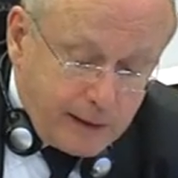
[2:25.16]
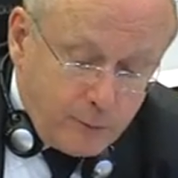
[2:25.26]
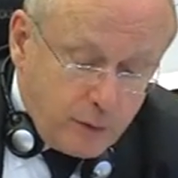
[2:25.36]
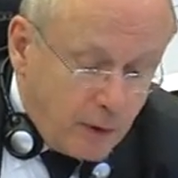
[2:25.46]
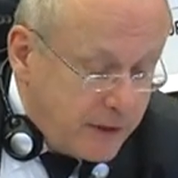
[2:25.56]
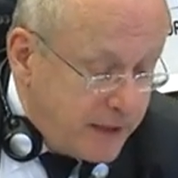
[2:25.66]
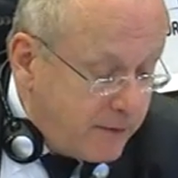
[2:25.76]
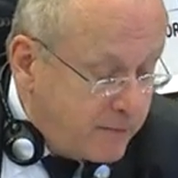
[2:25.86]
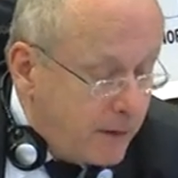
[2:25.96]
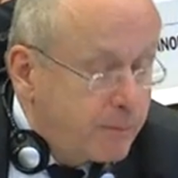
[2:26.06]
do not
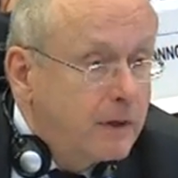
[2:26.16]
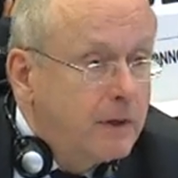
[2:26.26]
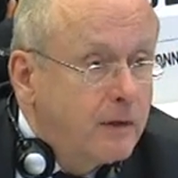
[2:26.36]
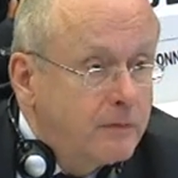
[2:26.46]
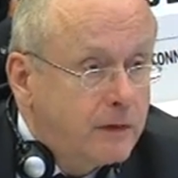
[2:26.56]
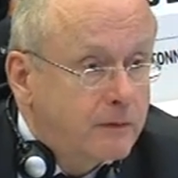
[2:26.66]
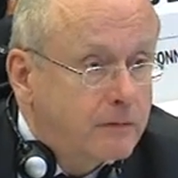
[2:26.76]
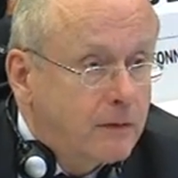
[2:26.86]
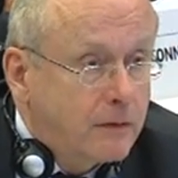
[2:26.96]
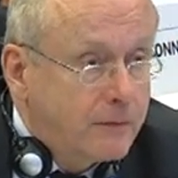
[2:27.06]
give up these
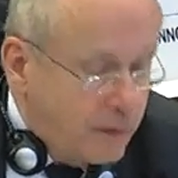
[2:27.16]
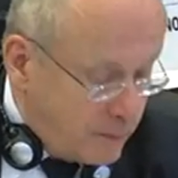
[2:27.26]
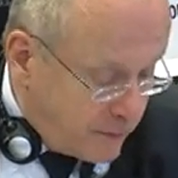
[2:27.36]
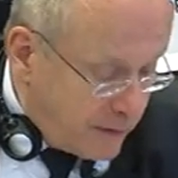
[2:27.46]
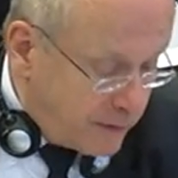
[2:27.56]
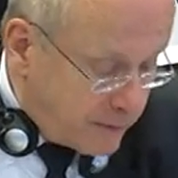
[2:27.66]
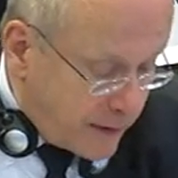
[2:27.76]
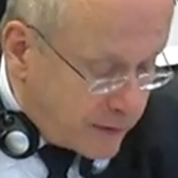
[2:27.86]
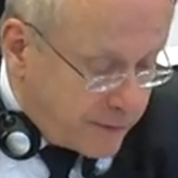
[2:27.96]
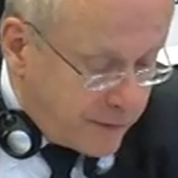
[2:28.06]

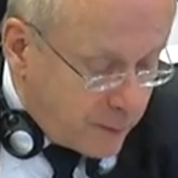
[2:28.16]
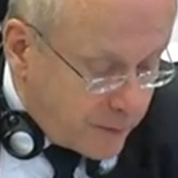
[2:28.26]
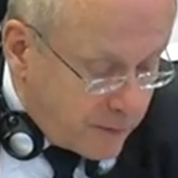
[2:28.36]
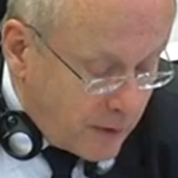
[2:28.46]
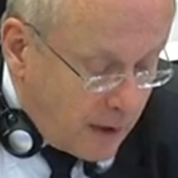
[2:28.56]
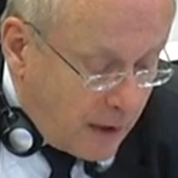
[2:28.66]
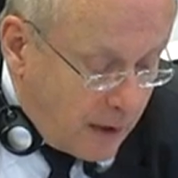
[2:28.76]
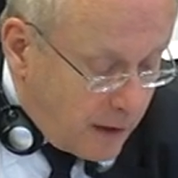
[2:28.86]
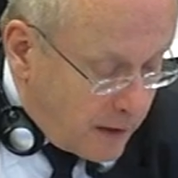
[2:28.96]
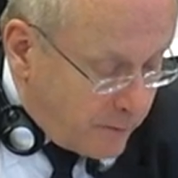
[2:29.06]
strange views
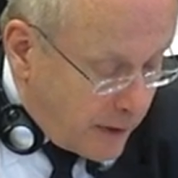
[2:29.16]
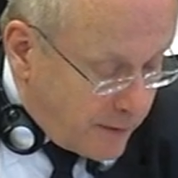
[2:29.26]
when